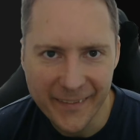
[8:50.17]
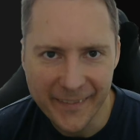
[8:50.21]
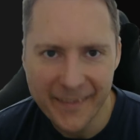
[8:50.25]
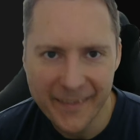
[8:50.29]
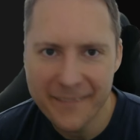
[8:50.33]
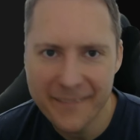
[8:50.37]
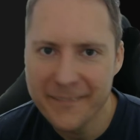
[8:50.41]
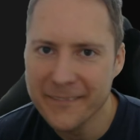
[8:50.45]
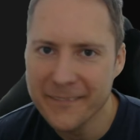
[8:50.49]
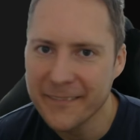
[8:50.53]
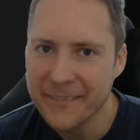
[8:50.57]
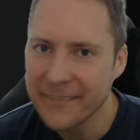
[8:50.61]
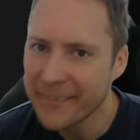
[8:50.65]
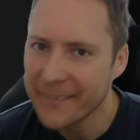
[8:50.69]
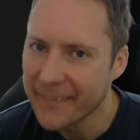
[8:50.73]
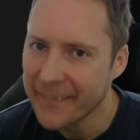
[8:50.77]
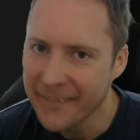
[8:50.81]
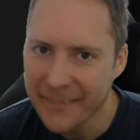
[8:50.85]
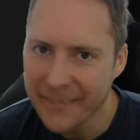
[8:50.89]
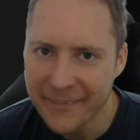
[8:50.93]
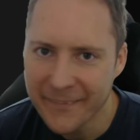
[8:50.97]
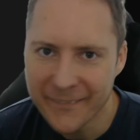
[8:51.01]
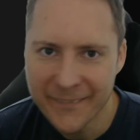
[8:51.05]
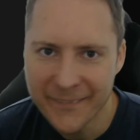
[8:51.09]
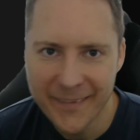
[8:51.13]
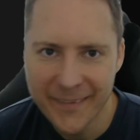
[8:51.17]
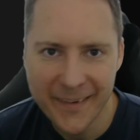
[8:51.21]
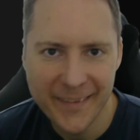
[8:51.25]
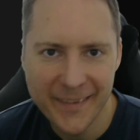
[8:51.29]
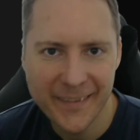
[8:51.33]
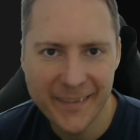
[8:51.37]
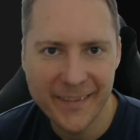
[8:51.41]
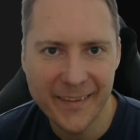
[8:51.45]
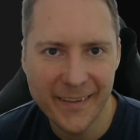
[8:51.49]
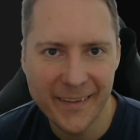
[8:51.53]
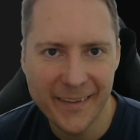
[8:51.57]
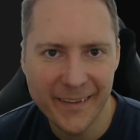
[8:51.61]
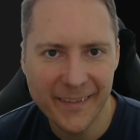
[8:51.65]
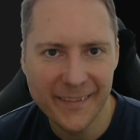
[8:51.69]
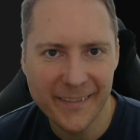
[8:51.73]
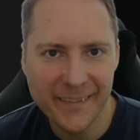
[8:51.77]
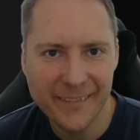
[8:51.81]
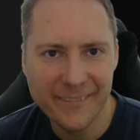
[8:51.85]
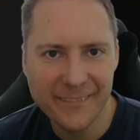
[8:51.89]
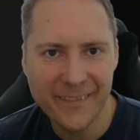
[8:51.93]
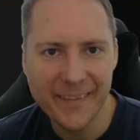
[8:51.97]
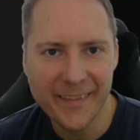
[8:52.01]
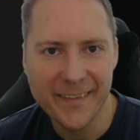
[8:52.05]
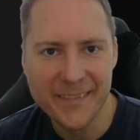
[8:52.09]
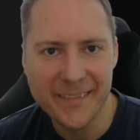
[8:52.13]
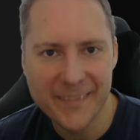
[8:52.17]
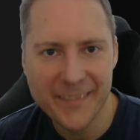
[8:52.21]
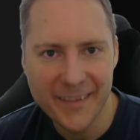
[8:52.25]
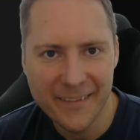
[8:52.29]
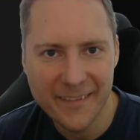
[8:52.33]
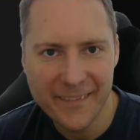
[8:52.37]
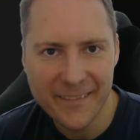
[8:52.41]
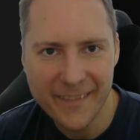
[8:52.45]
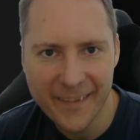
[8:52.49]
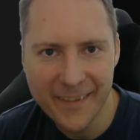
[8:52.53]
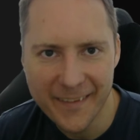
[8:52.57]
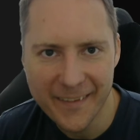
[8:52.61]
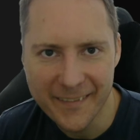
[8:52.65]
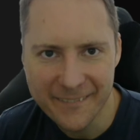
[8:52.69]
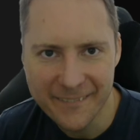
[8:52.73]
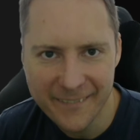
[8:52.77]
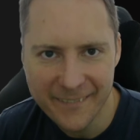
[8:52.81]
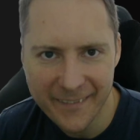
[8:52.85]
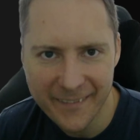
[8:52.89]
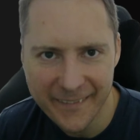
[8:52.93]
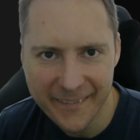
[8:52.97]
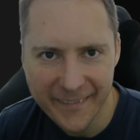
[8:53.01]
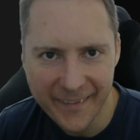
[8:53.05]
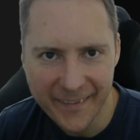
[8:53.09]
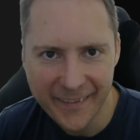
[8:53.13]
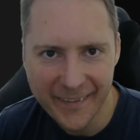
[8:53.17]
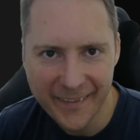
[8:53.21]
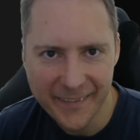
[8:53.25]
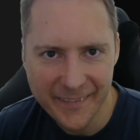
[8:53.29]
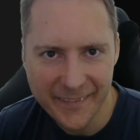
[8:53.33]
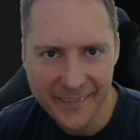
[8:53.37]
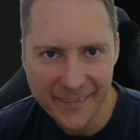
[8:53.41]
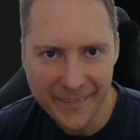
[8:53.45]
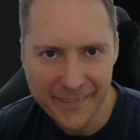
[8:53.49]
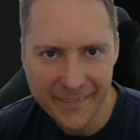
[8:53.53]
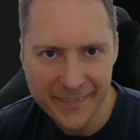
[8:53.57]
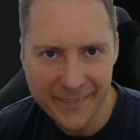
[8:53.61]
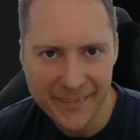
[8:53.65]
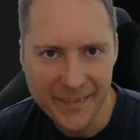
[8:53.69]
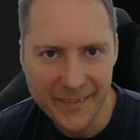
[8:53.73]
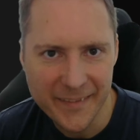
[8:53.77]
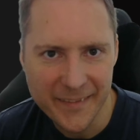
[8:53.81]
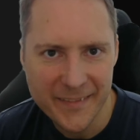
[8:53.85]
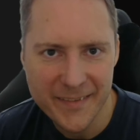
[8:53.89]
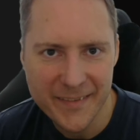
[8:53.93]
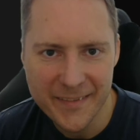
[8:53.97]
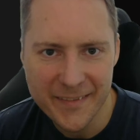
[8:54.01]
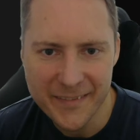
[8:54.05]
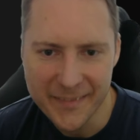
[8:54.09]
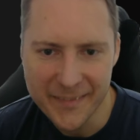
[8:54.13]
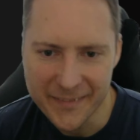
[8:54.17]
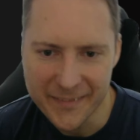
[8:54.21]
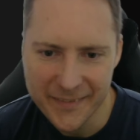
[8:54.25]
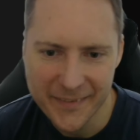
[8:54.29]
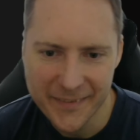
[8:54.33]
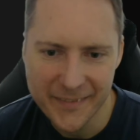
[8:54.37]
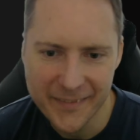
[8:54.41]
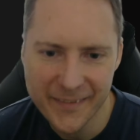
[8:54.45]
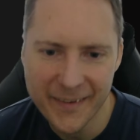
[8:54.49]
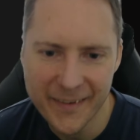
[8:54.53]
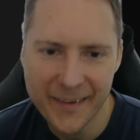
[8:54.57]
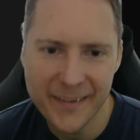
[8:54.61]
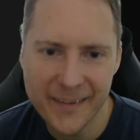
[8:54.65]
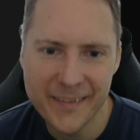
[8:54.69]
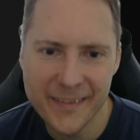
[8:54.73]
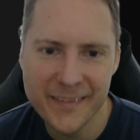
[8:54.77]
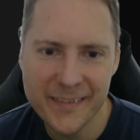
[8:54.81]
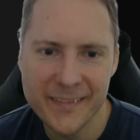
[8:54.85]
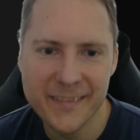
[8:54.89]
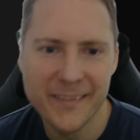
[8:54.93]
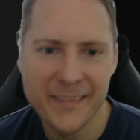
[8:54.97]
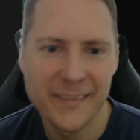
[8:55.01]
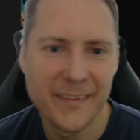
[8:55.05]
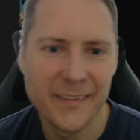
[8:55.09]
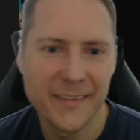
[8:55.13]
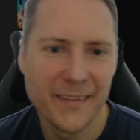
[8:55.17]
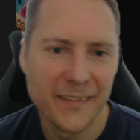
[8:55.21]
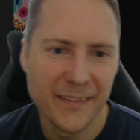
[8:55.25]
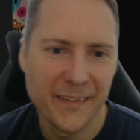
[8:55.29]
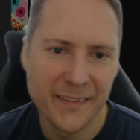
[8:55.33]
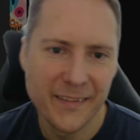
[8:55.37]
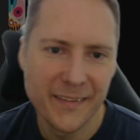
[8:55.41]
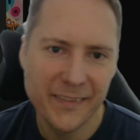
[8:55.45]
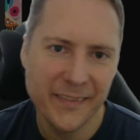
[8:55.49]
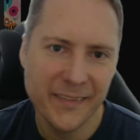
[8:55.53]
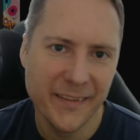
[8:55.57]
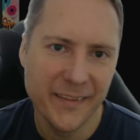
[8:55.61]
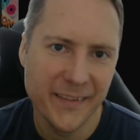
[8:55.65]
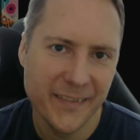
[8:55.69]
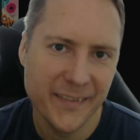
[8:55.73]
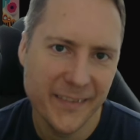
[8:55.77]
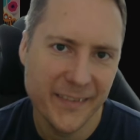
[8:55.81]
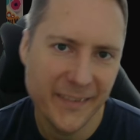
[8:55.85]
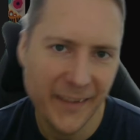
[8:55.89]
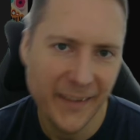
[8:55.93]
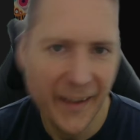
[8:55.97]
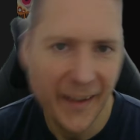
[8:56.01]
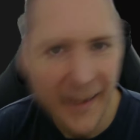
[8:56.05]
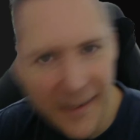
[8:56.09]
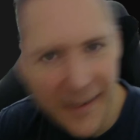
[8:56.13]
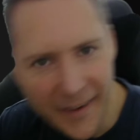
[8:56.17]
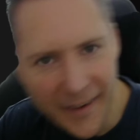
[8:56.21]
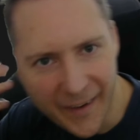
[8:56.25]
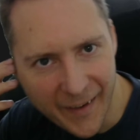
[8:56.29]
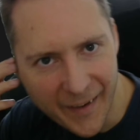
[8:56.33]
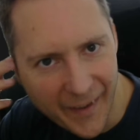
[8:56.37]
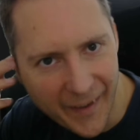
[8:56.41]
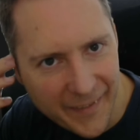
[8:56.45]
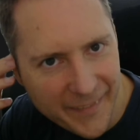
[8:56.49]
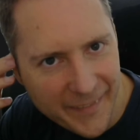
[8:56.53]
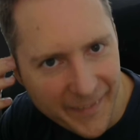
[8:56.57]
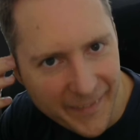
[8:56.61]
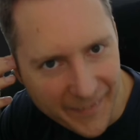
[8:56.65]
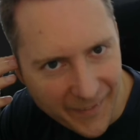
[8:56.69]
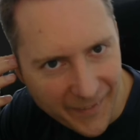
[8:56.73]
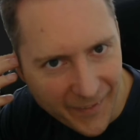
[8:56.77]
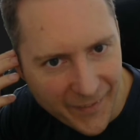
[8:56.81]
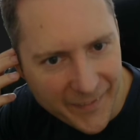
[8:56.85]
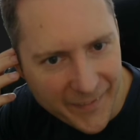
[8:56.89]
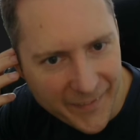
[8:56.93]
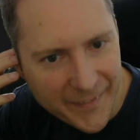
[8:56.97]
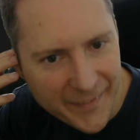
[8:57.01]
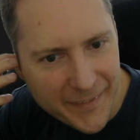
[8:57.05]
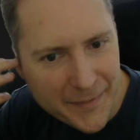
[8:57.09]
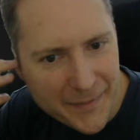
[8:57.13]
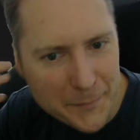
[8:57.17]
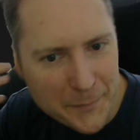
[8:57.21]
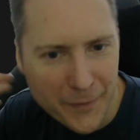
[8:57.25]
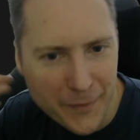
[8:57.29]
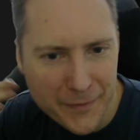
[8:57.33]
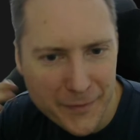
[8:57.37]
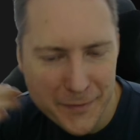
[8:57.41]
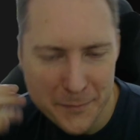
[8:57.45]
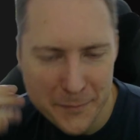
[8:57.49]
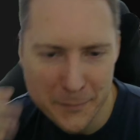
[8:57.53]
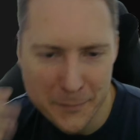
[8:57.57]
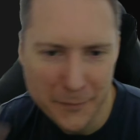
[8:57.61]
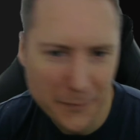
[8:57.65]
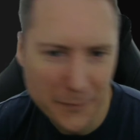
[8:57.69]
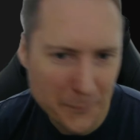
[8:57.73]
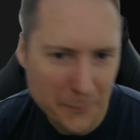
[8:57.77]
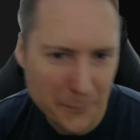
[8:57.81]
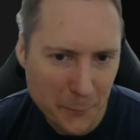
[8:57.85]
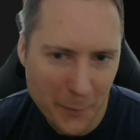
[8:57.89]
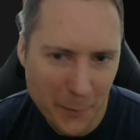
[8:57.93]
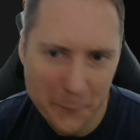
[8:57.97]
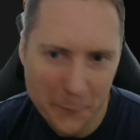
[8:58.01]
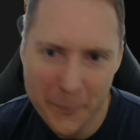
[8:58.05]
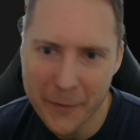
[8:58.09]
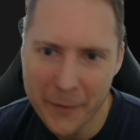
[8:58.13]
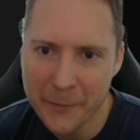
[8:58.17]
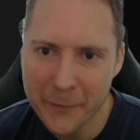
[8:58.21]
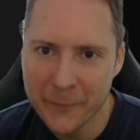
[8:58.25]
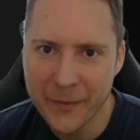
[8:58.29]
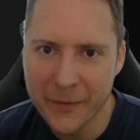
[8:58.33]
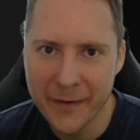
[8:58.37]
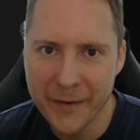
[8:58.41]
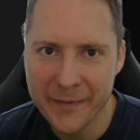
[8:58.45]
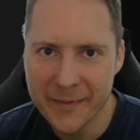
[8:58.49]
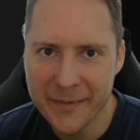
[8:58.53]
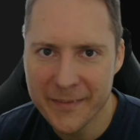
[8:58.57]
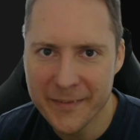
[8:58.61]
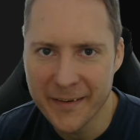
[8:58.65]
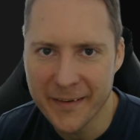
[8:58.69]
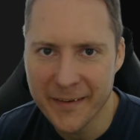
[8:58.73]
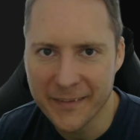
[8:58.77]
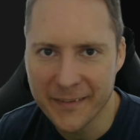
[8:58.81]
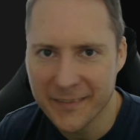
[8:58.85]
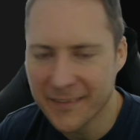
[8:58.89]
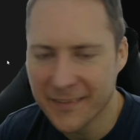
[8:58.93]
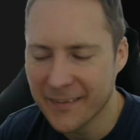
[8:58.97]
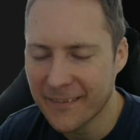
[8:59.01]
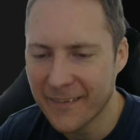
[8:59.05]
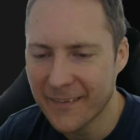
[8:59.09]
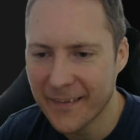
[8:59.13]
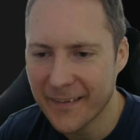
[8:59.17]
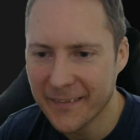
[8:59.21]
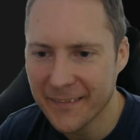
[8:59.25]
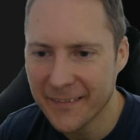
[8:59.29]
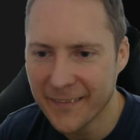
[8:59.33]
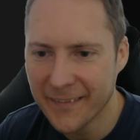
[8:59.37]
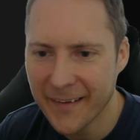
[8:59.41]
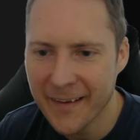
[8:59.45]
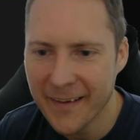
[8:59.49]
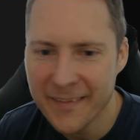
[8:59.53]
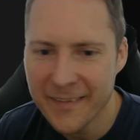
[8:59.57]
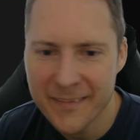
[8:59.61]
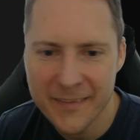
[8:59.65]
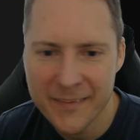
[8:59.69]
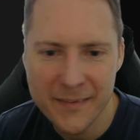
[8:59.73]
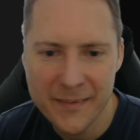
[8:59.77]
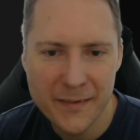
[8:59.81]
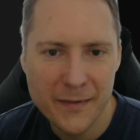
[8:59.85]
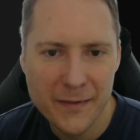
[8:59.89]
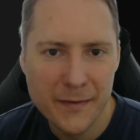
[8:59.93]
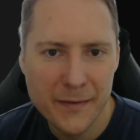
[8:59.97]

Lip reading: That would be really cool. I like where that's going. I like the font. I like the use of two colors. This I don't like as much, but well done on getting the text correct, I guess.